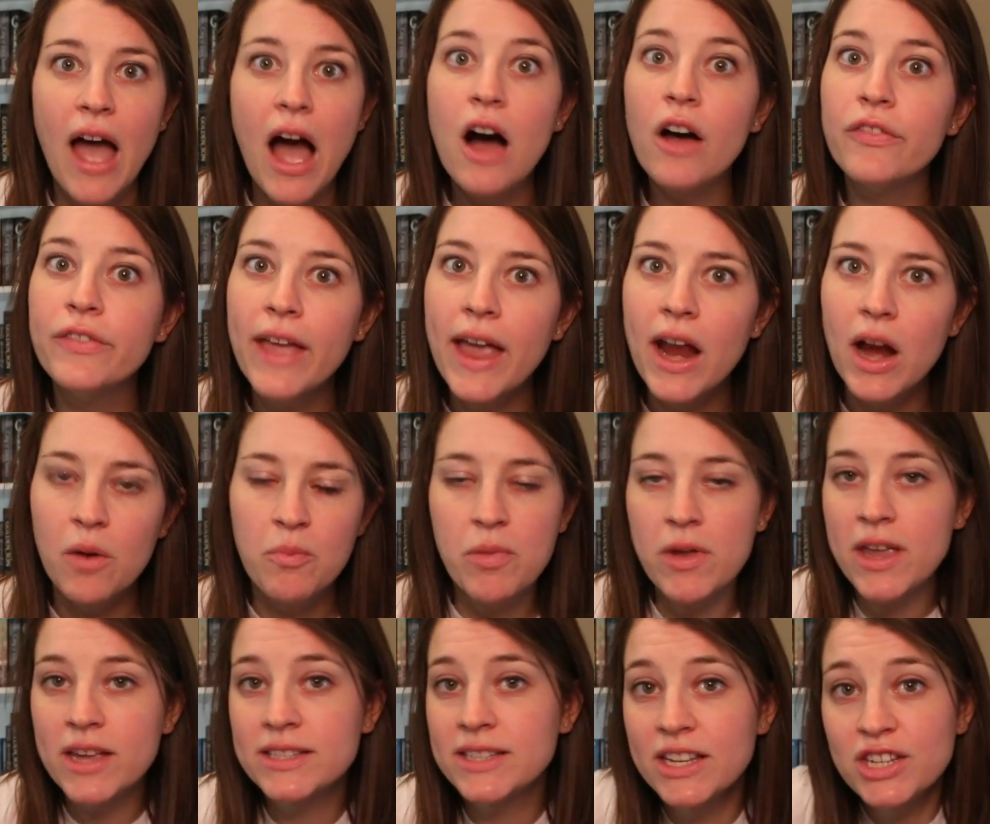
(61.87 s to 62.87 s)
out there
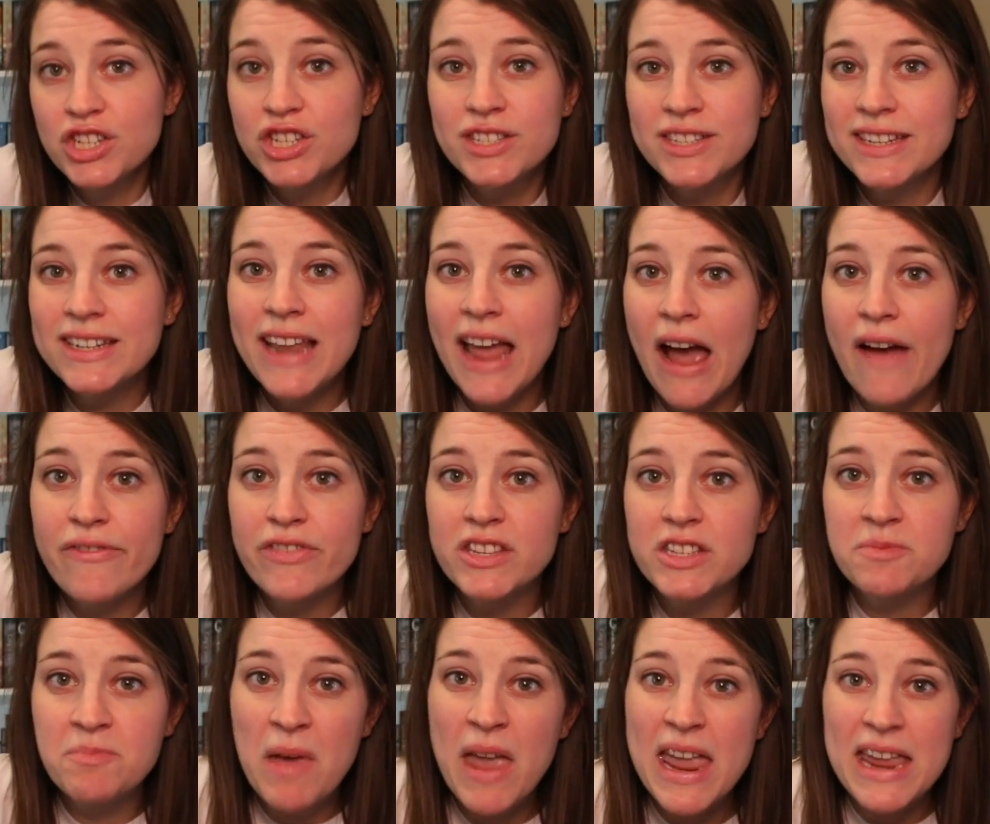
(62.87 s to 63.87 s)
because I just didn't have the
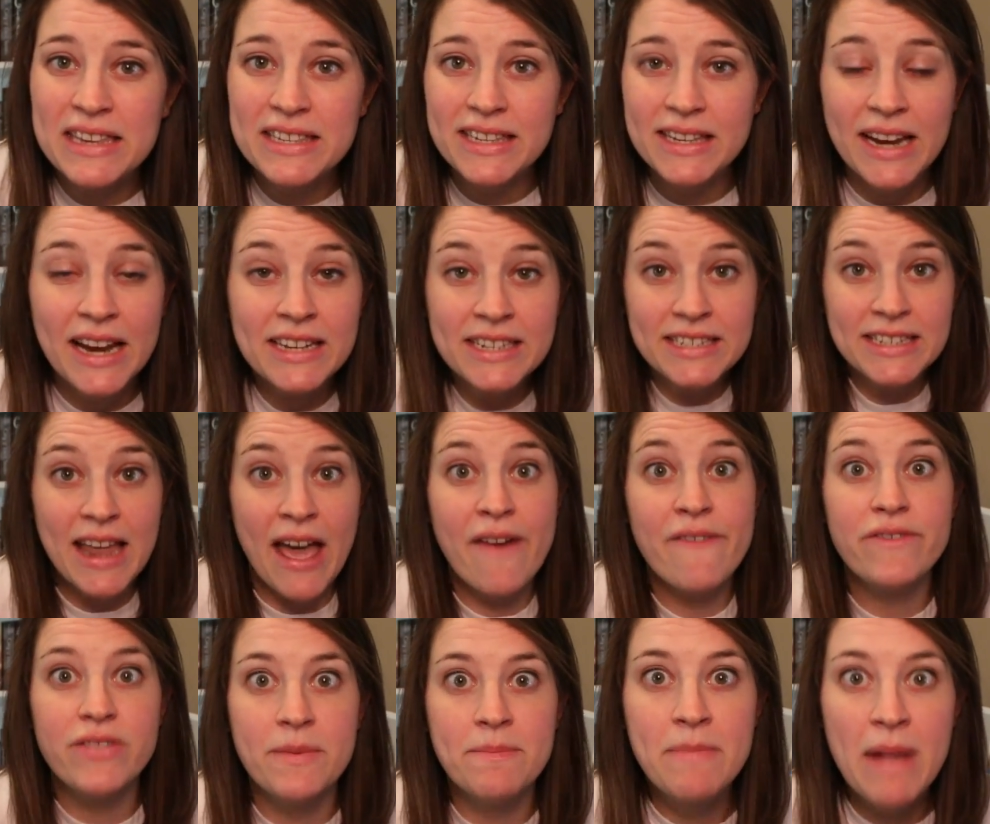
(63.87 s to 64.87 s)
space and I didn't
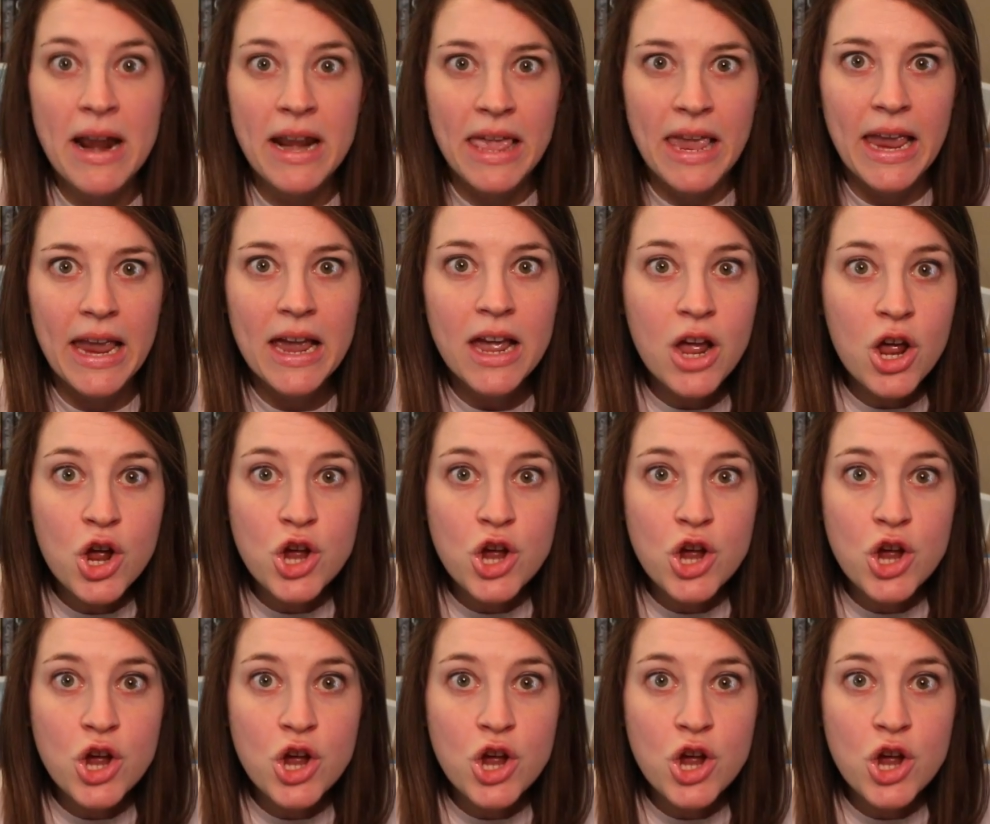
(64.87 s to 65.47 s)
have the money.